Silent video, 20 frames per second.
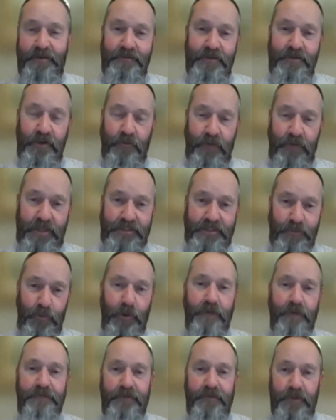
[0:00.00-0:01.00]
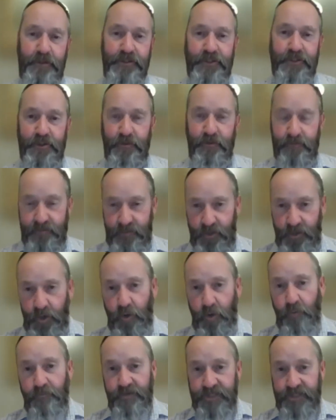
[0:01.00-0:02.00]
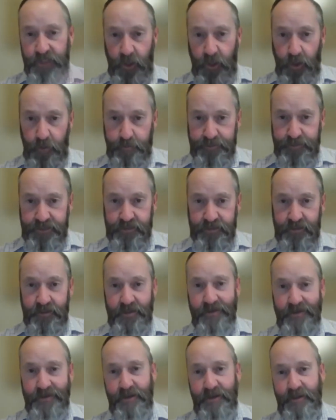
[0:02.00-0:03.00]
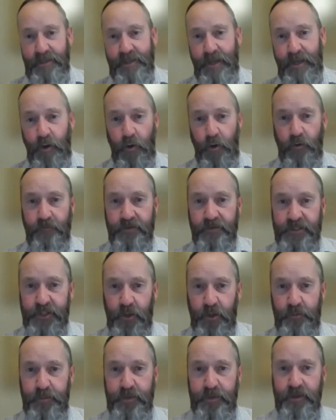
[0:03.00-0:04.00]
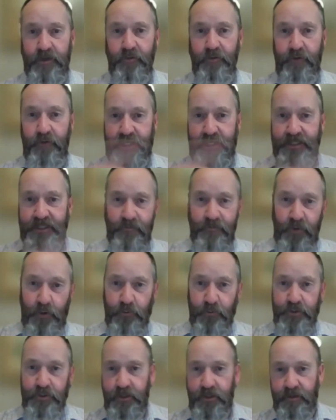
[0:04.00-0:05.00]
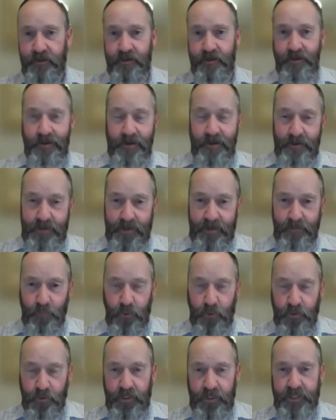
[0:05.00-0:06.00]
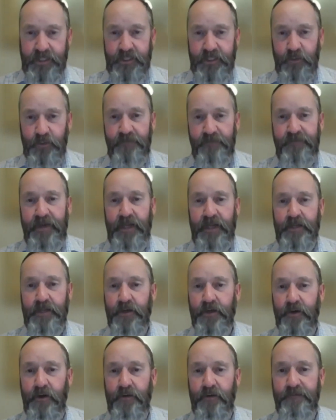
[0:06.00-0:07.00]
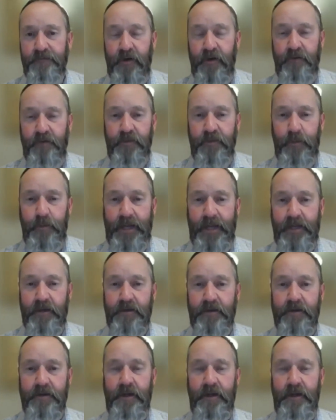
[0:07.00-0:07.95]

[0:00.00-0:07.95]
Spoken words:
Your reservoir fills up, overtops, and then that overtopping creates erosion and then would lead to a failure of the bank.